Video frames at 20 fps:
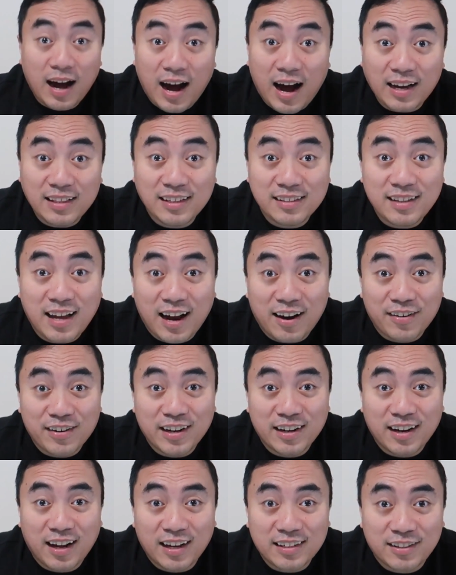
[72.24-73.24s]
I did not
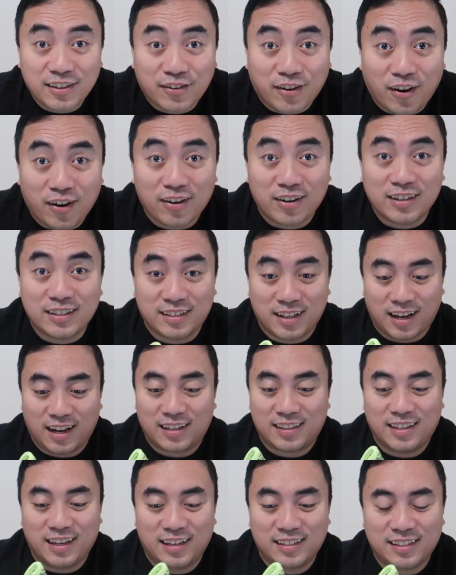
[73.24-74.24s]
realize the color is
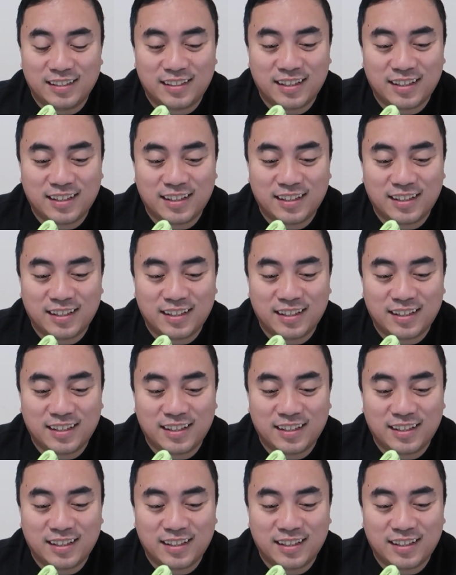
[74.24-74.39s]
like this.